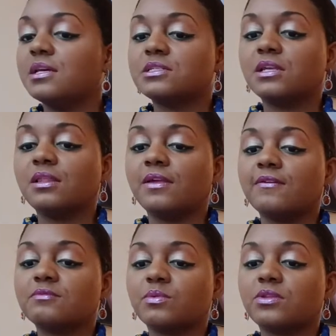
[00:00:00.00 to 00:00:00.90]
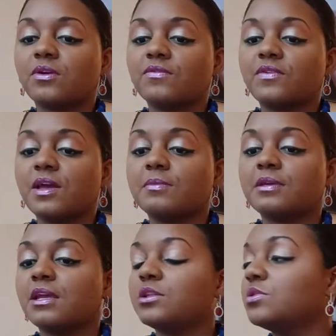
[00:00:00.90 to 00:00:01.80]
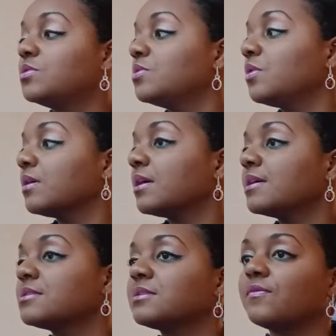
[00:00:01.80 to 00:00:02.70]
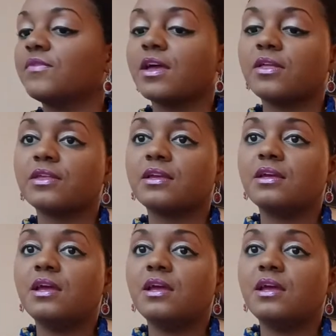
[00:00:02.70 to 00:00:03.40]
She lives with her family in New York, Hudson Valley.